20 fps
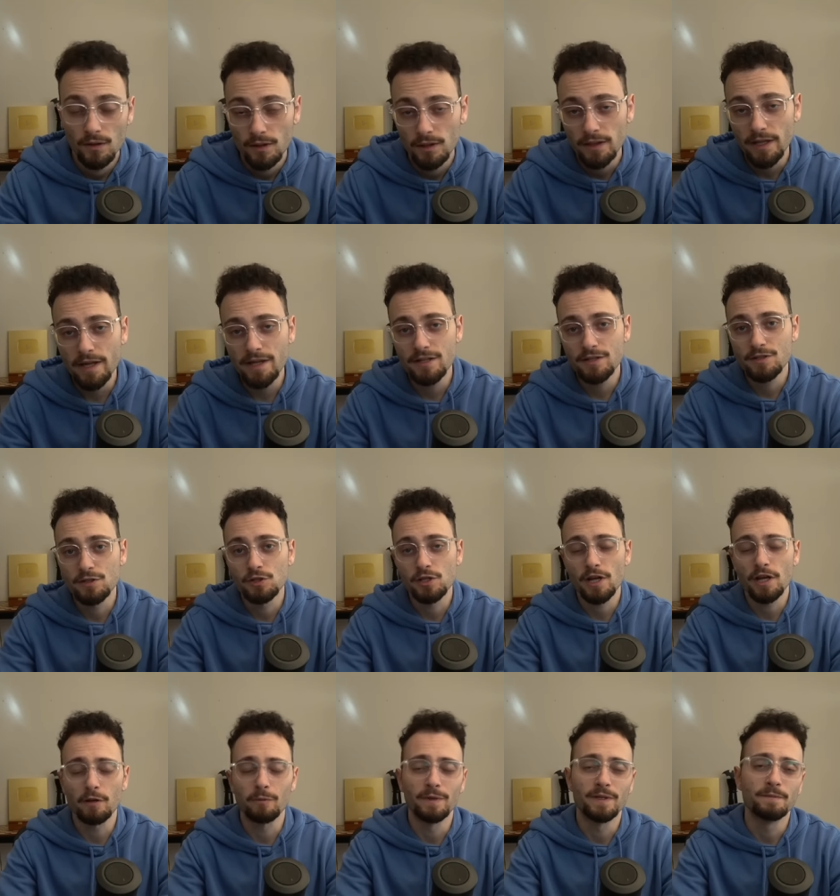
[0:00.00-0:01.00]
Ladies and
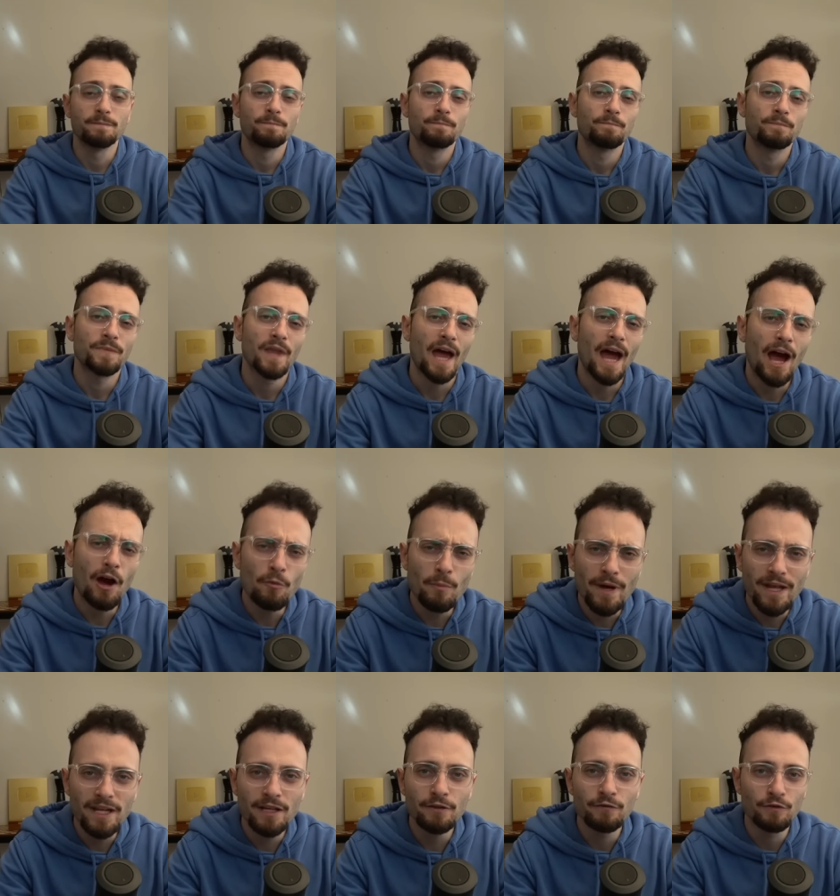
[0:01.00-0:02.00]
gentlemen, how
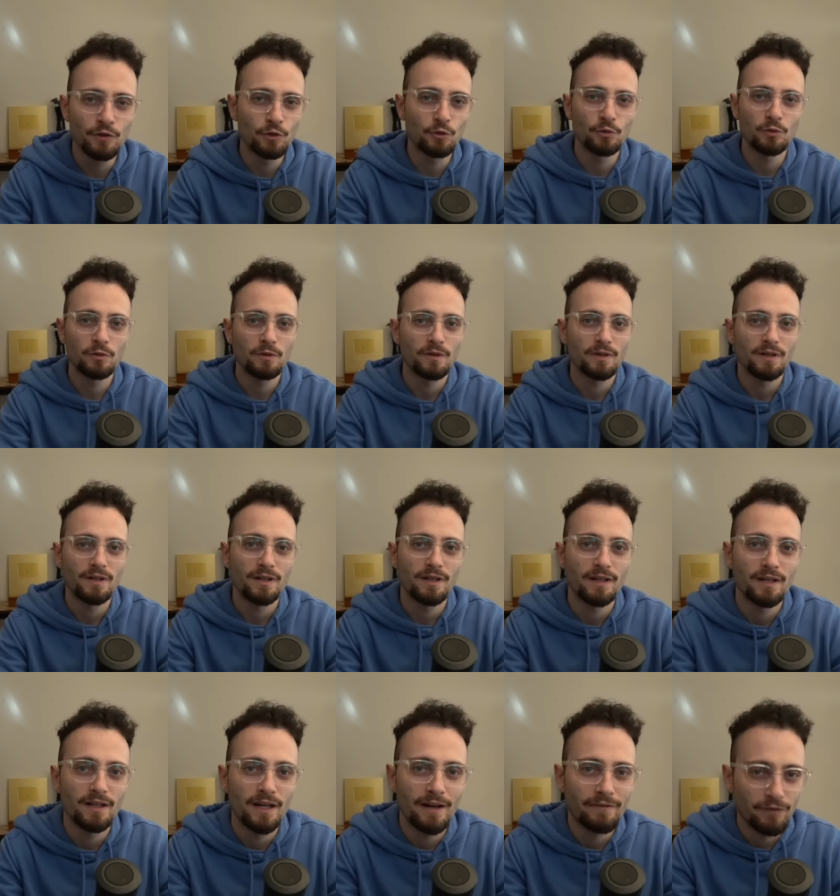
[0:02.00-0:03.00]
many of you
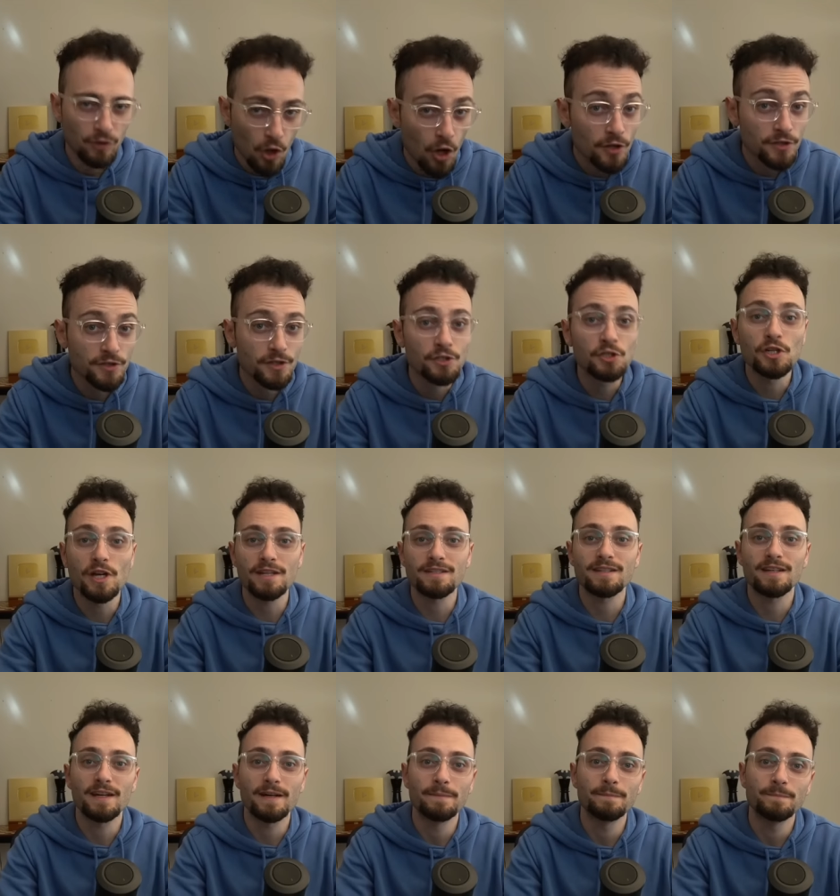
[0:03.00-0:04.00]
have lost the chess
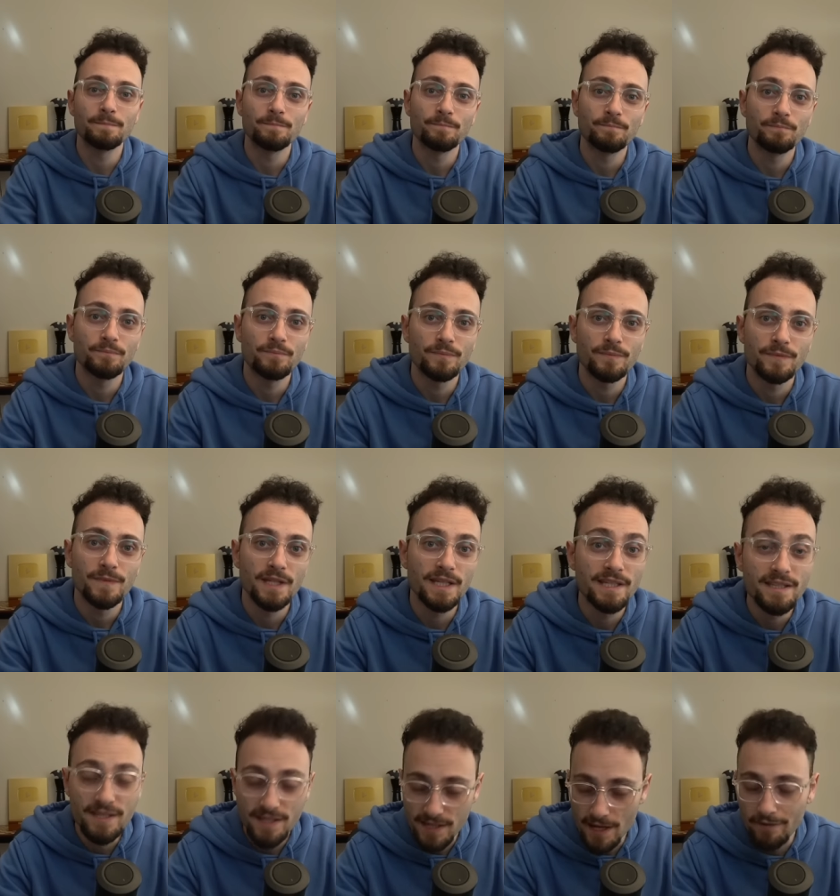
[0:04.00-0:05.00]
game
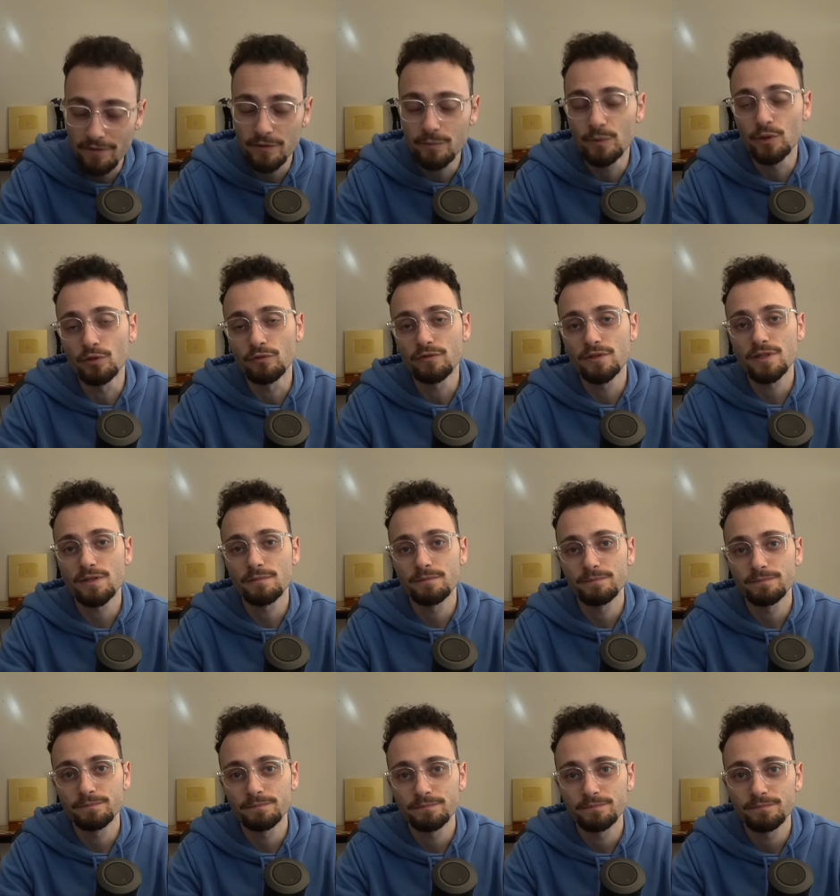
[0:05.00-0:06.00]
in seven moves?
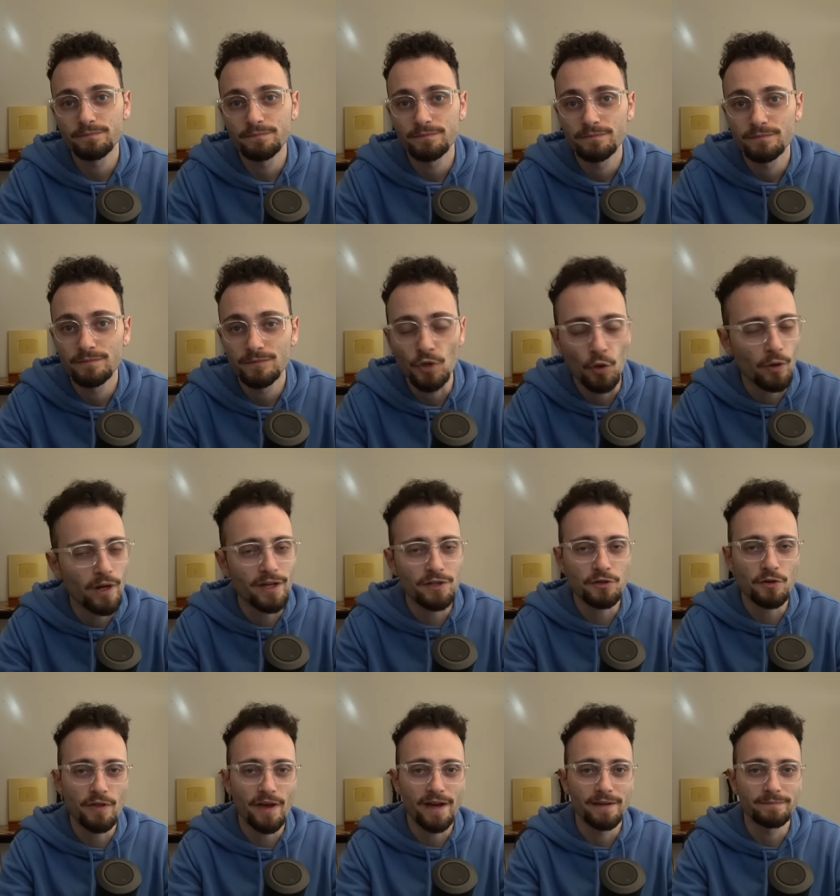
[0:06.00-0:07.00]
Don't
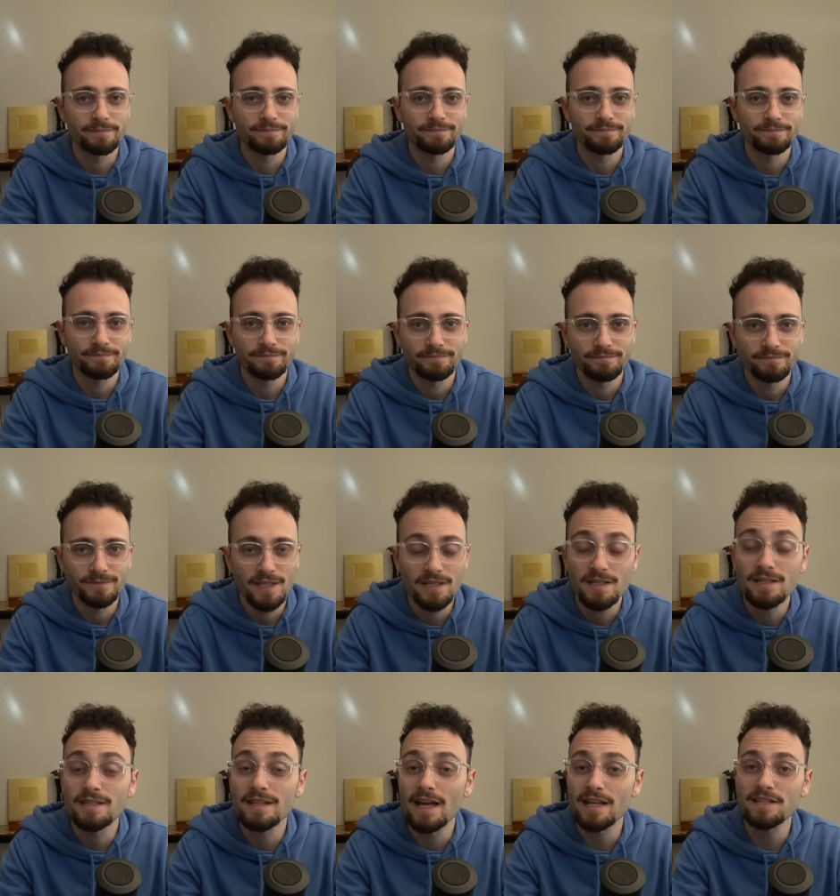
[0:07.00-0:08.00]
answer that. This
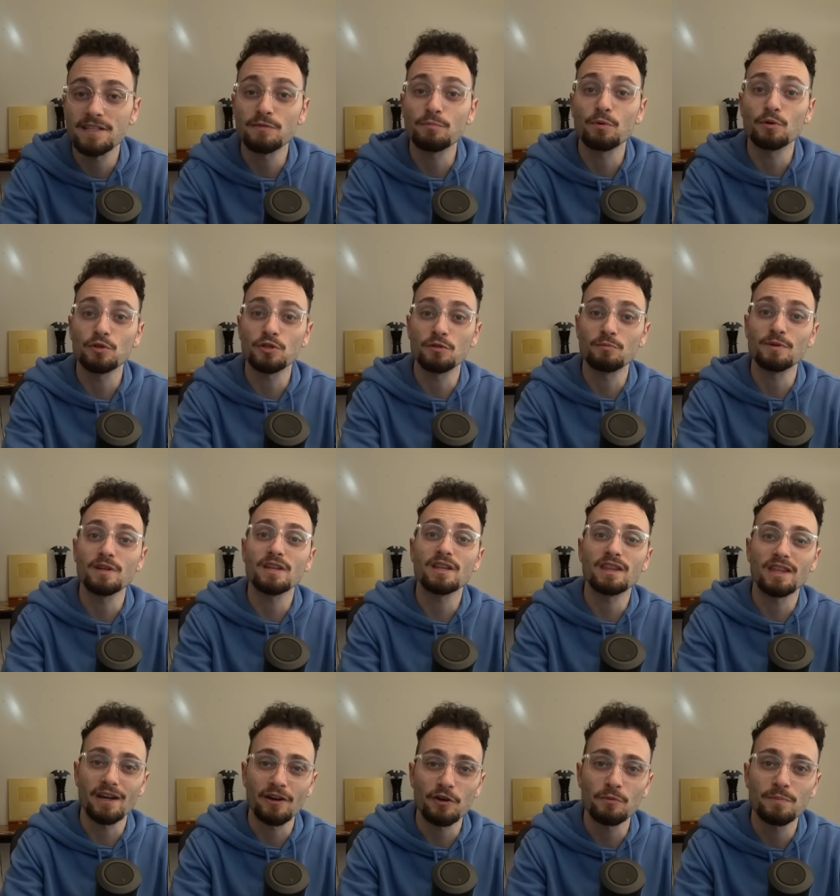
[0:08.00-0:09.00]
is not supposed to be a
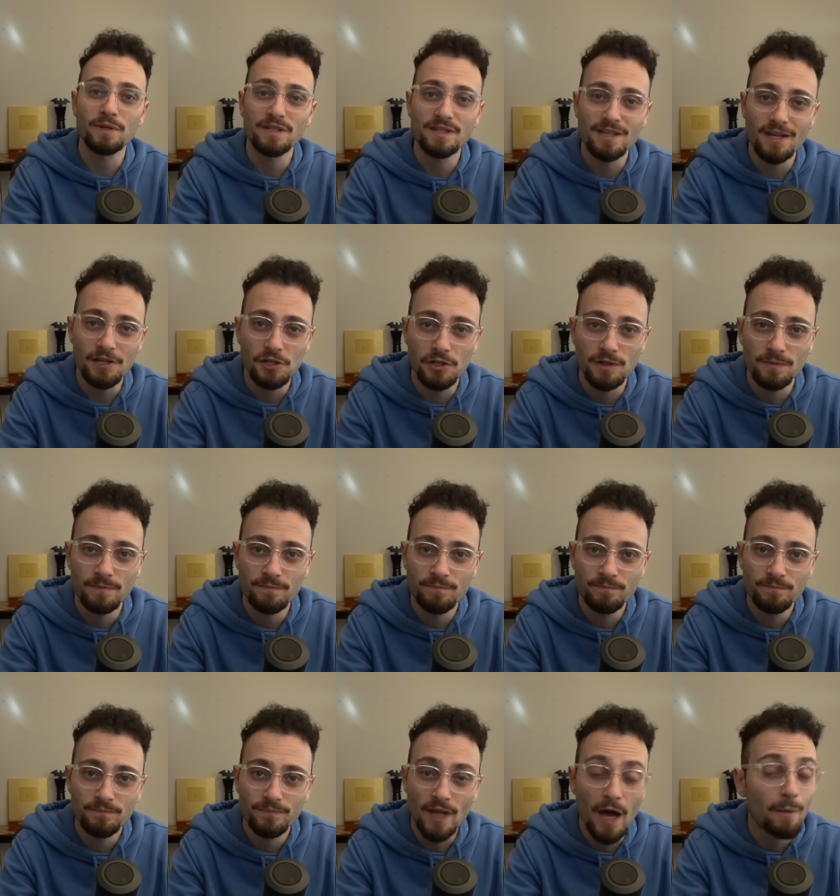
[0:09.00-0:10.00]
therapy session.
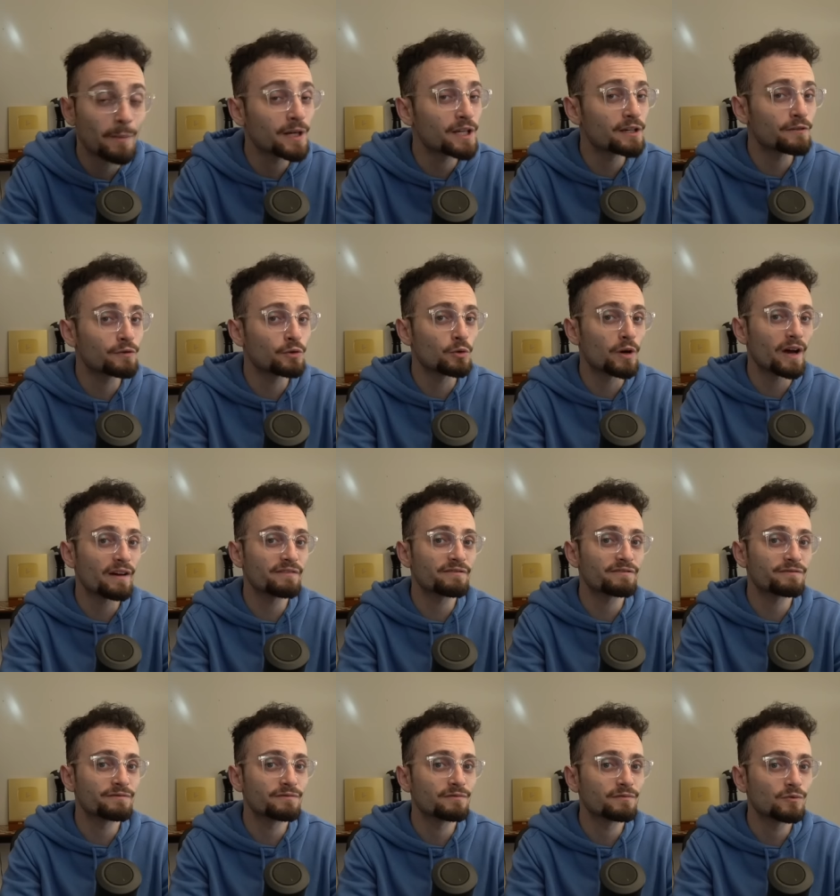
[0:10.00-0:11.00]
How many of you
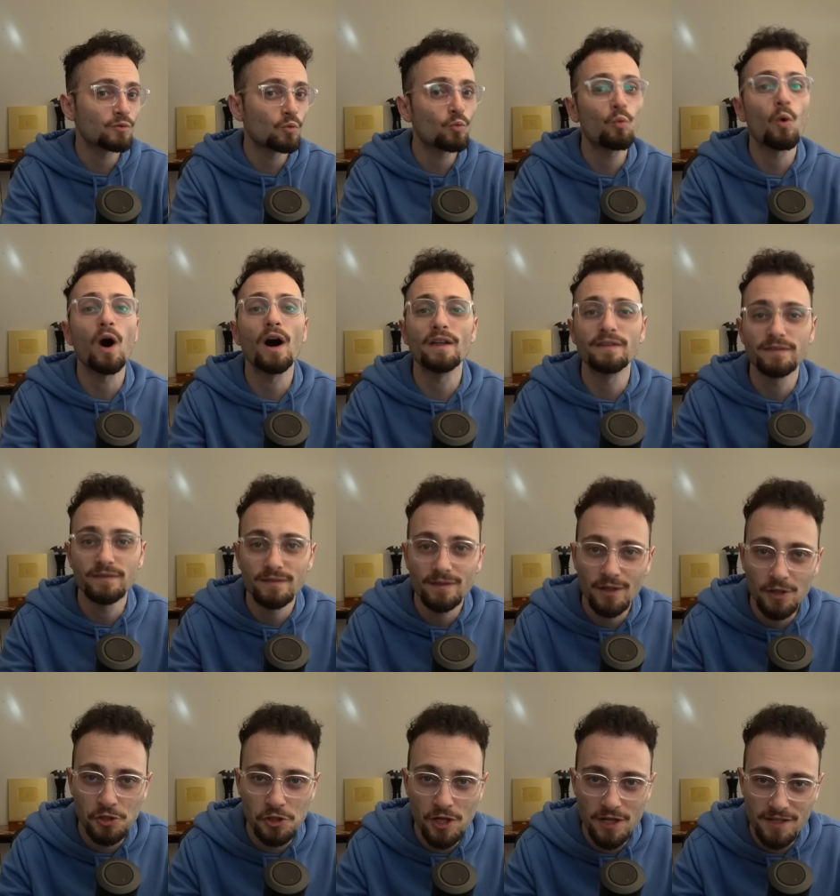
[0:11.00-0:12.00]
have won
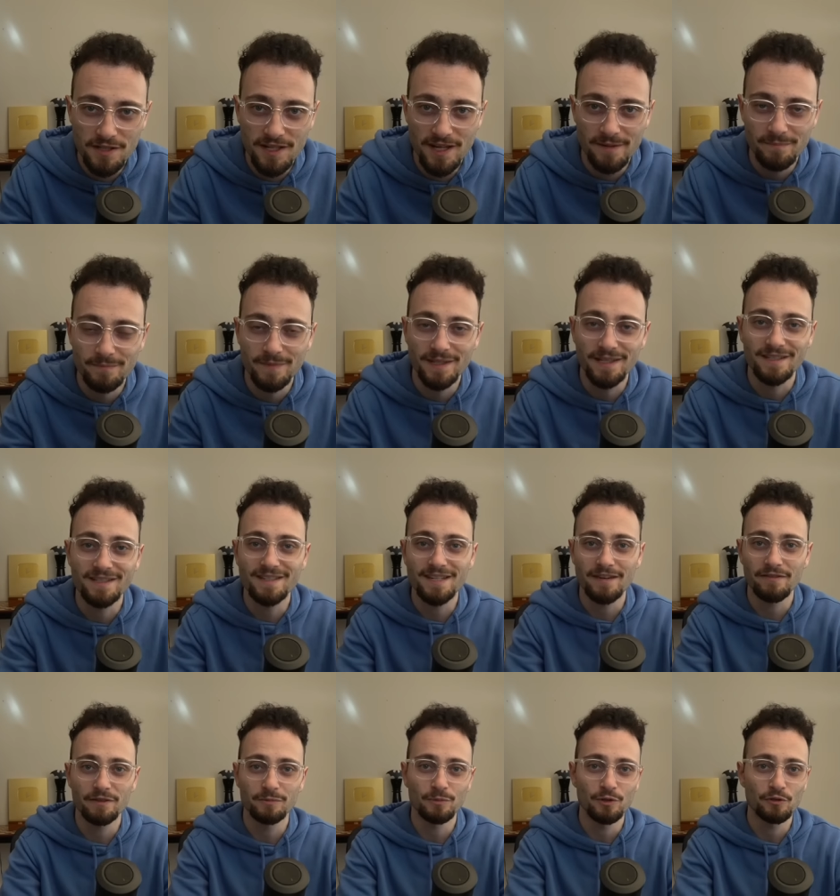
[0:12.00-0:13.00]
a chess game in
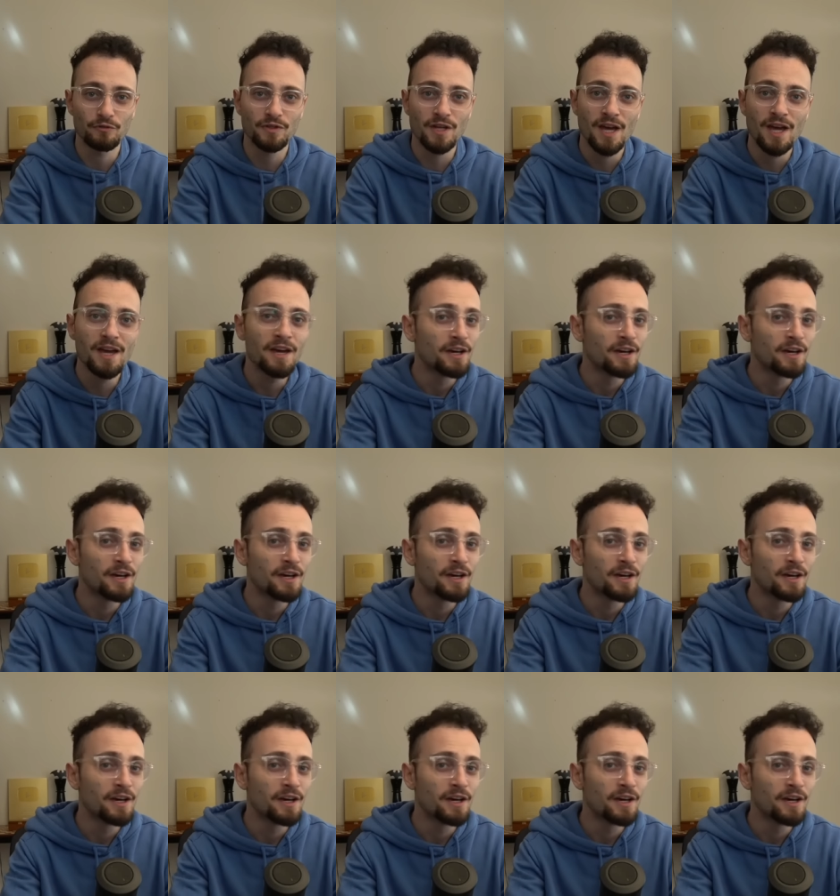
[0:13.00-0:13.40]
seven moves?